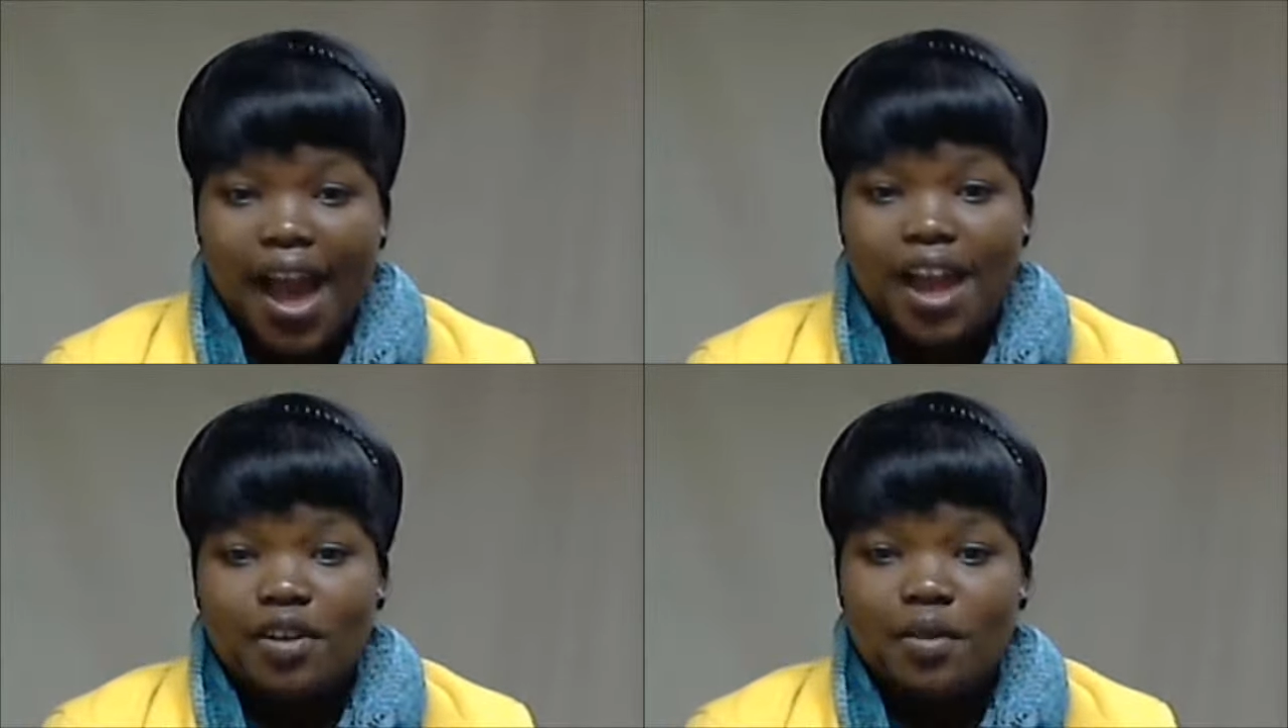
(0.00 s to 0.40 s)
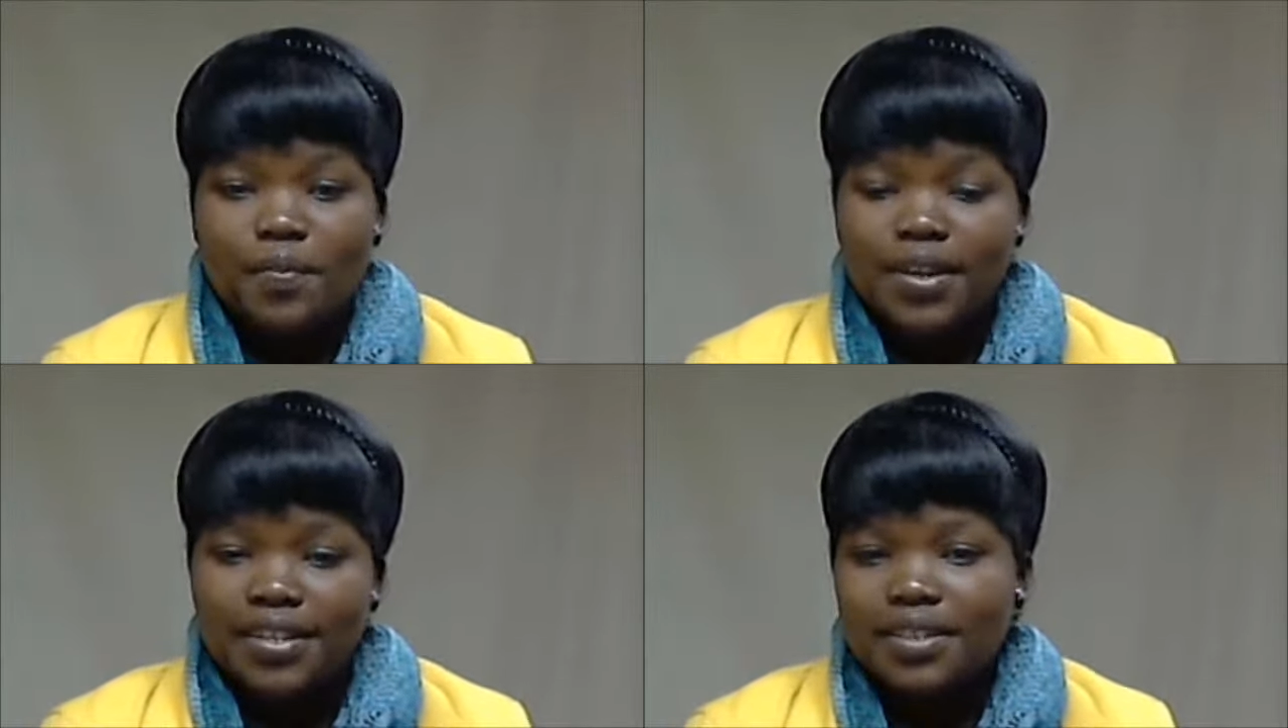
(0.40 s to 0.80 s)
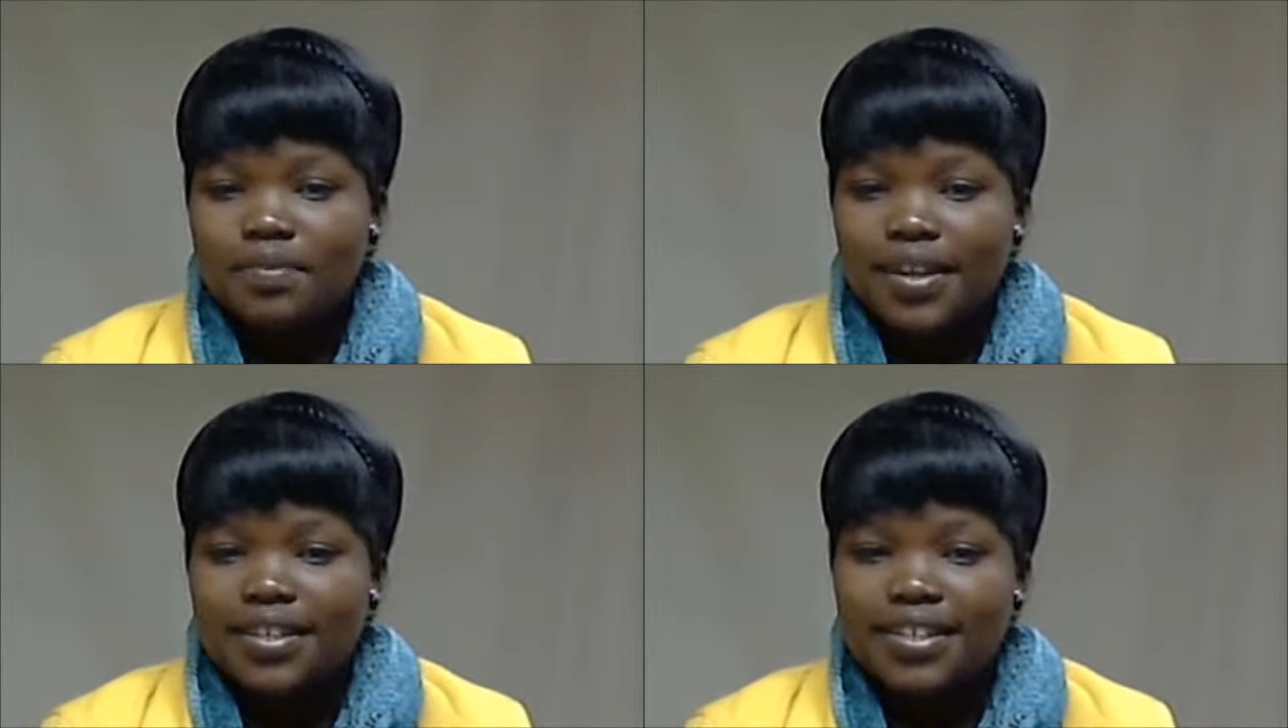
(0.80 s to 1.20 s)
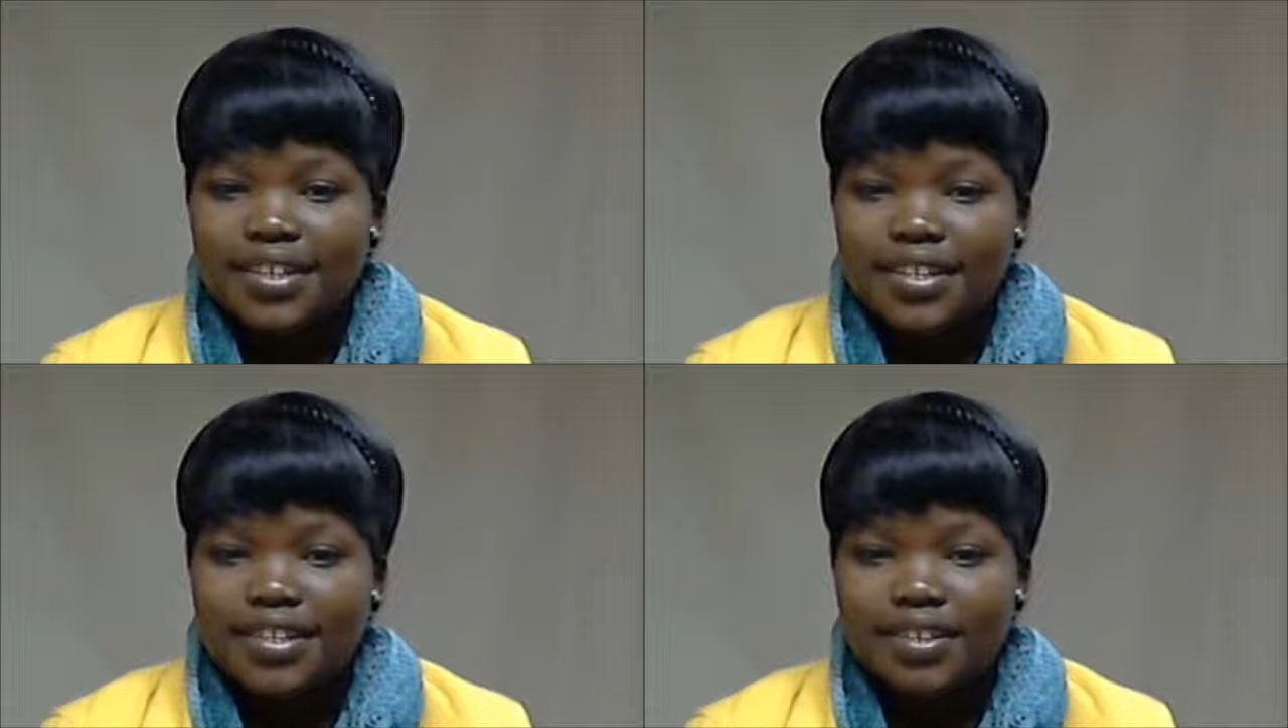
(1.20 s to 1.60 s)
I completed my
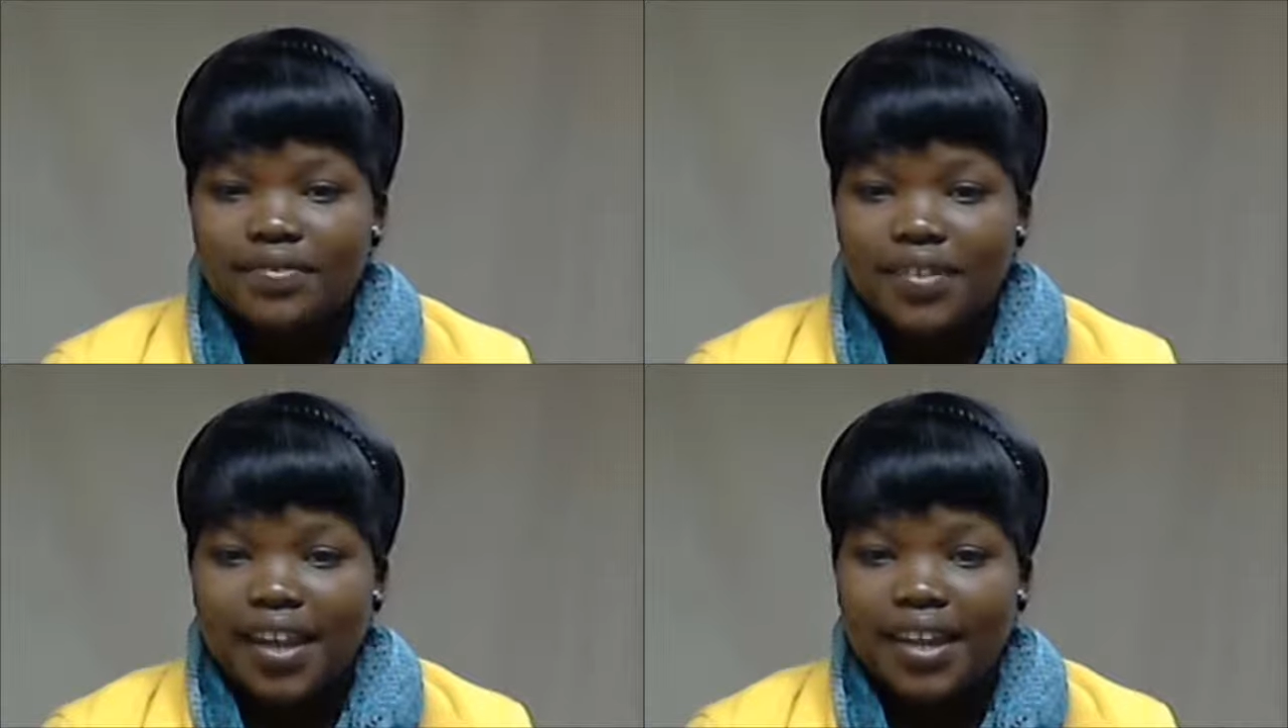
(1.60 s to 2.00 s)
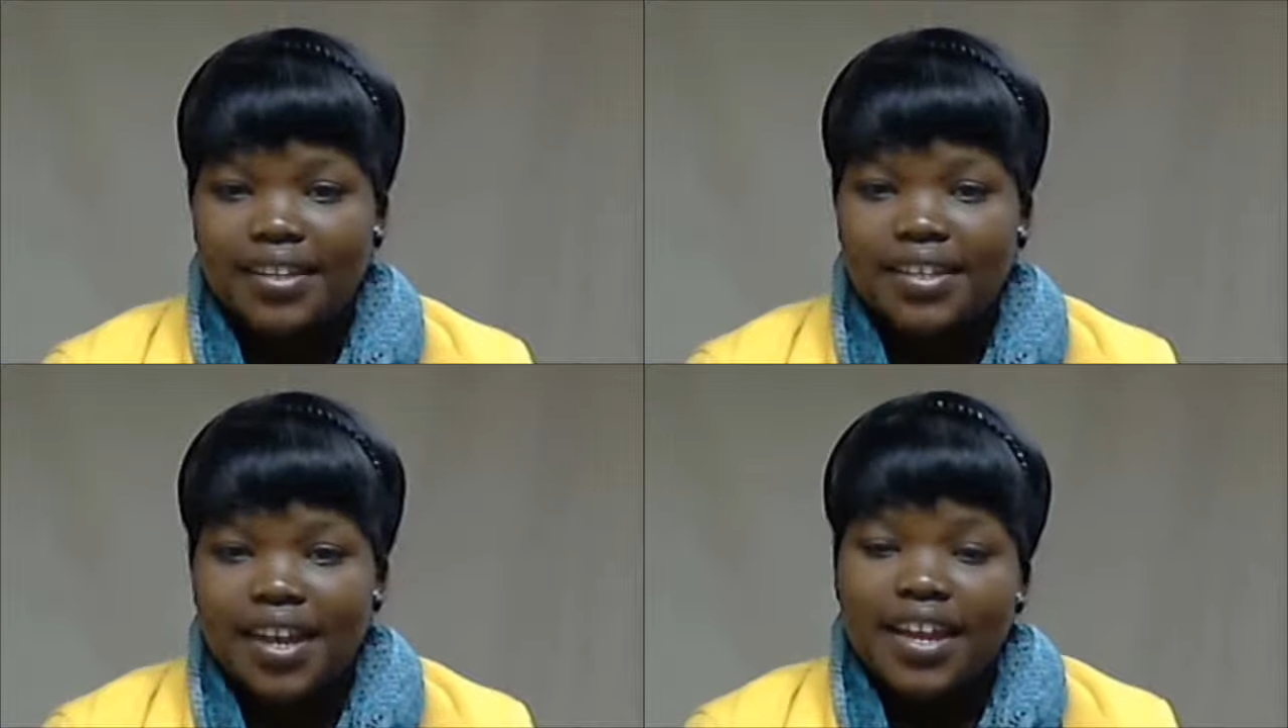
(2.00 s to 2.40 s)
senior certificate